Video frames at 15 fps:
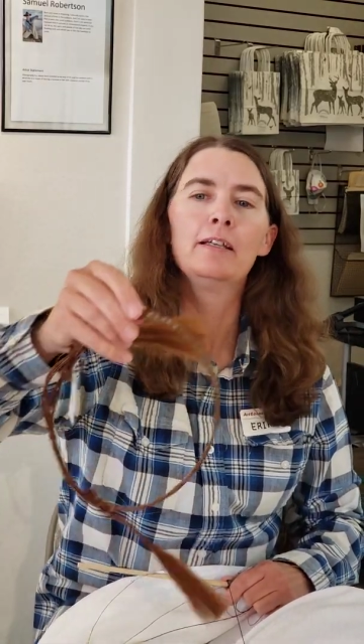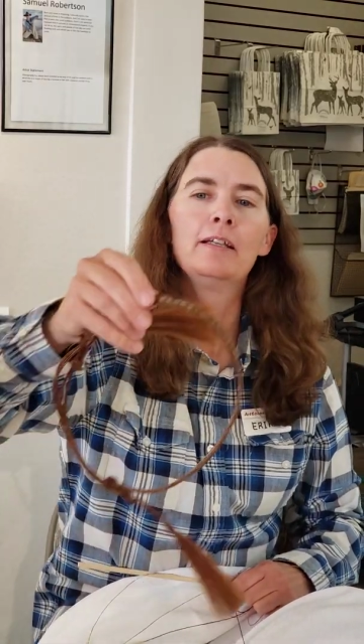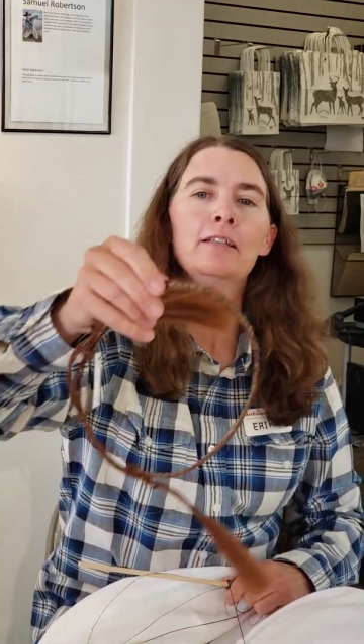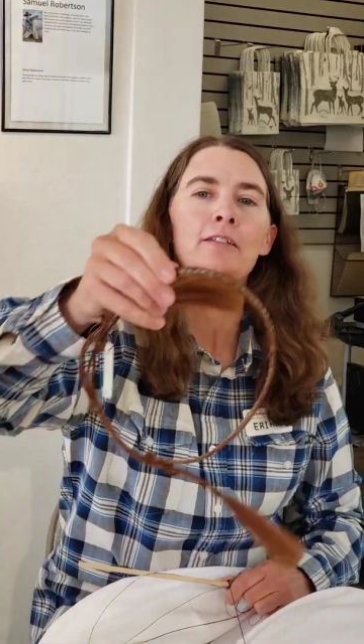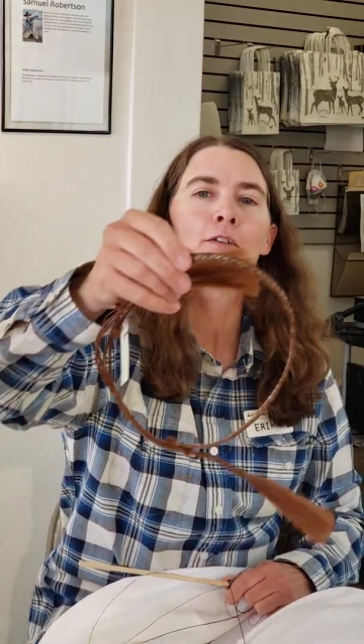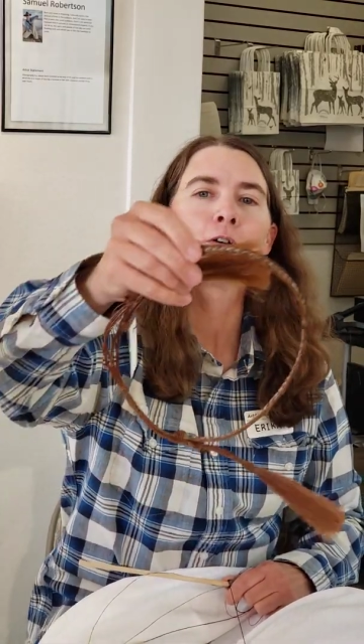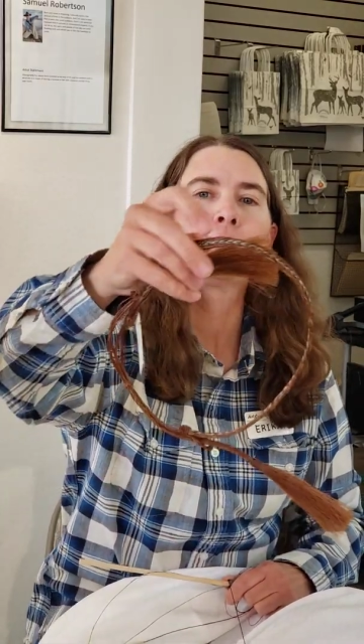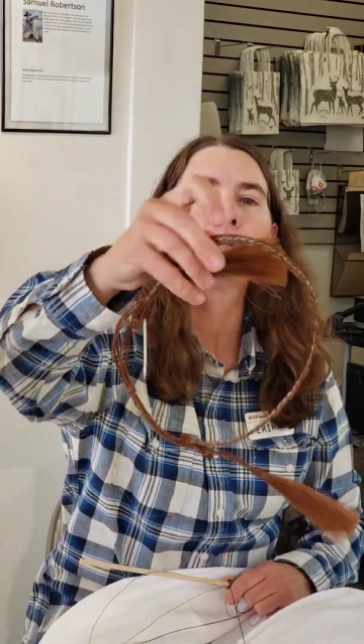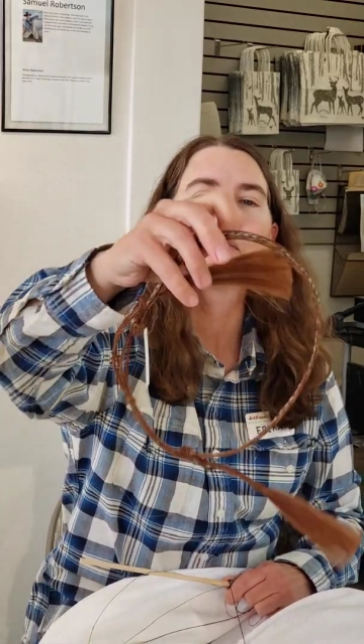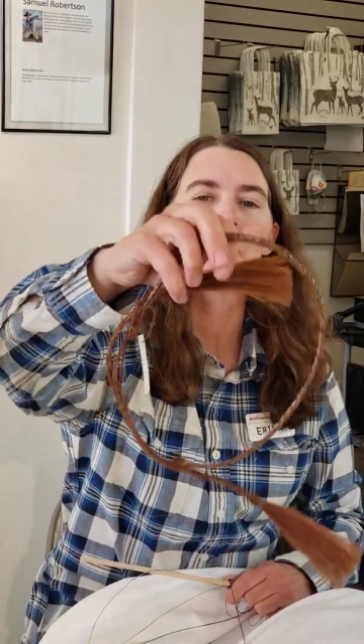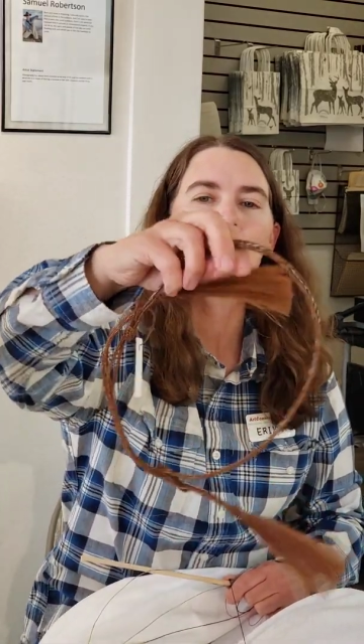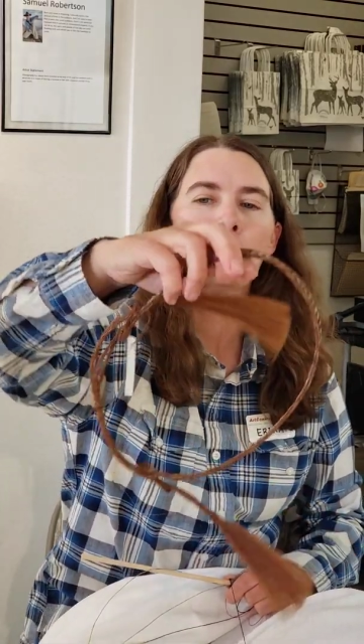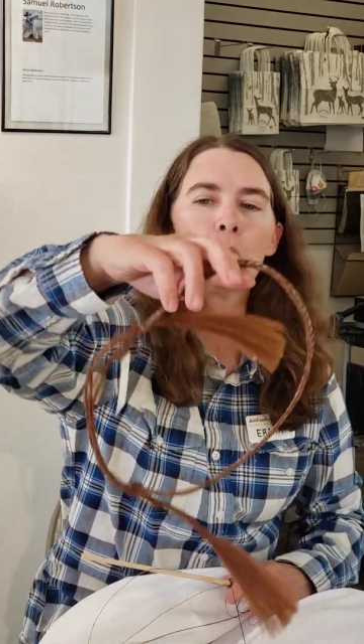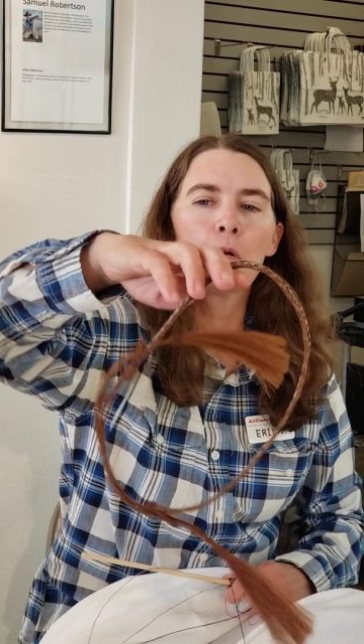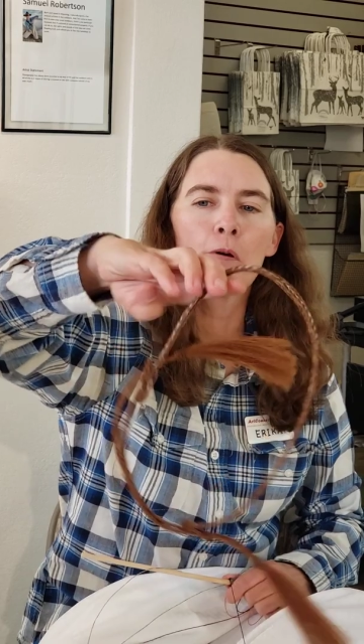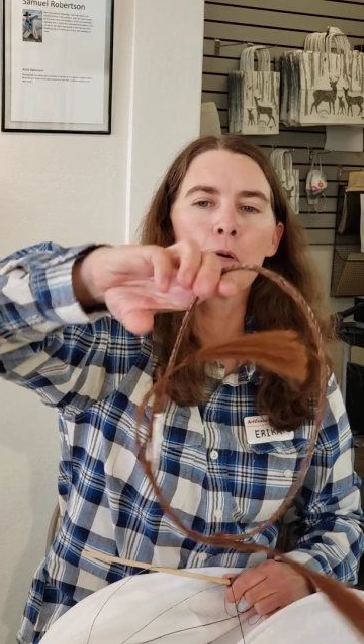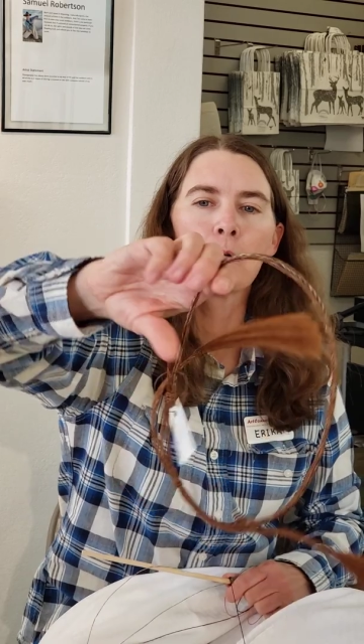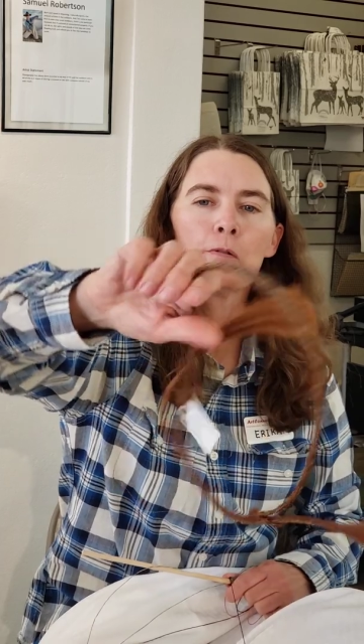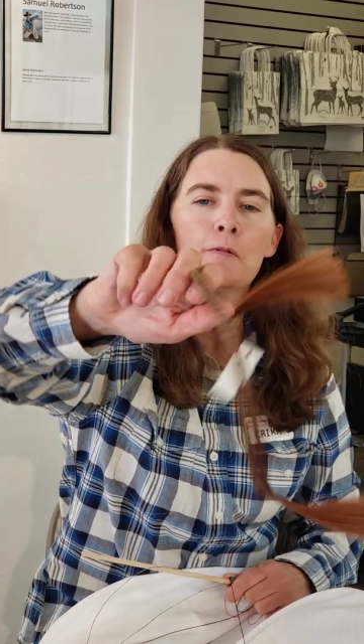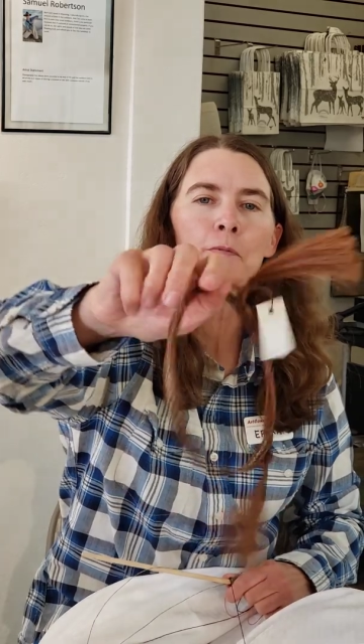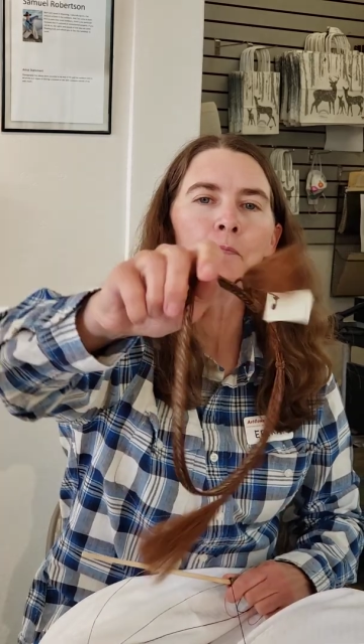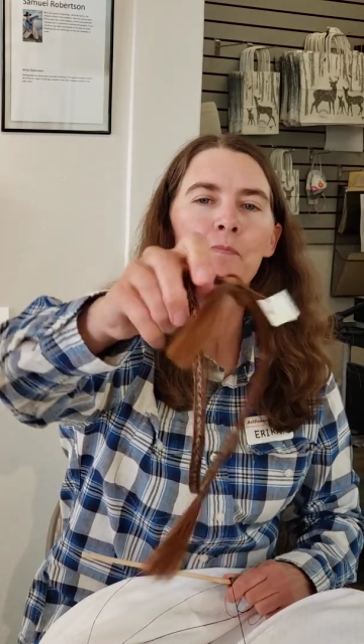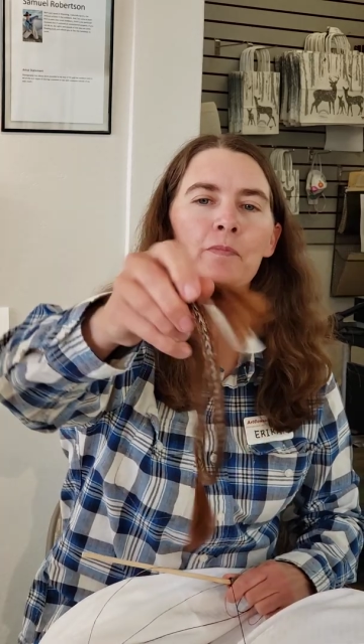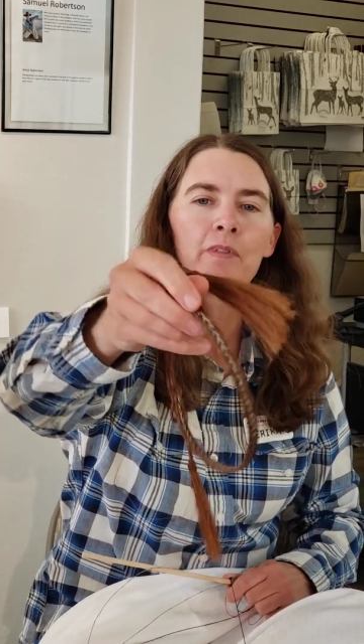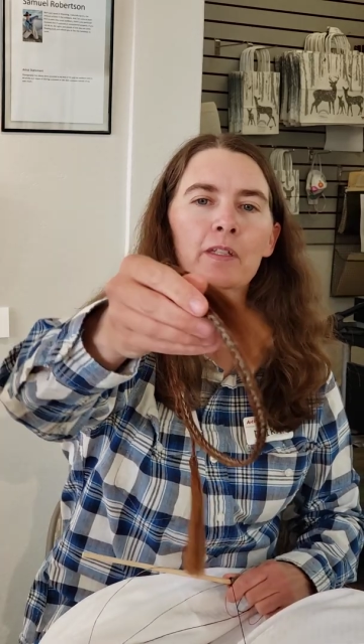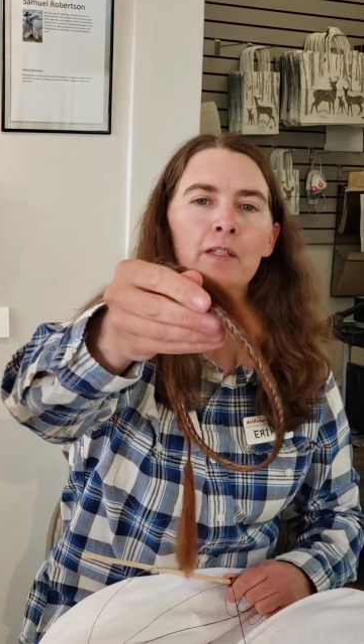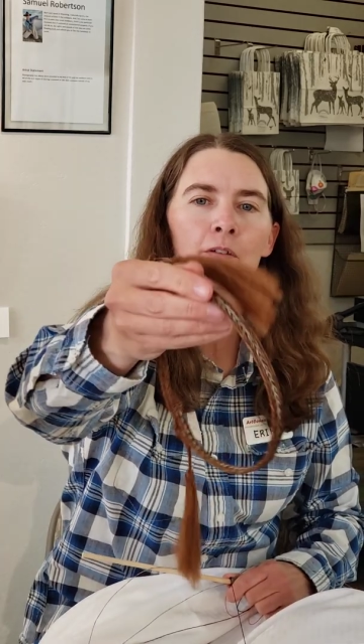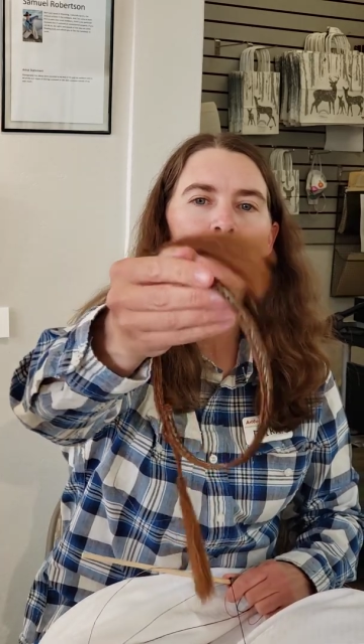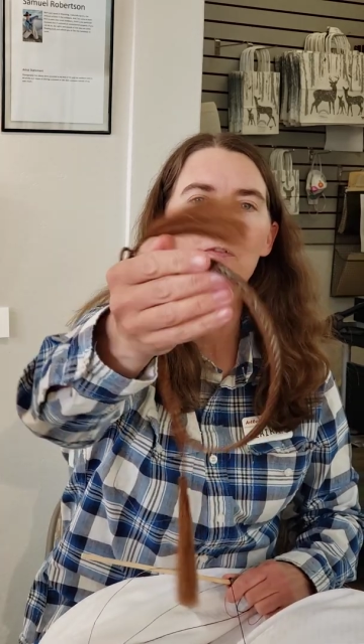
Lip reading: So I don't know if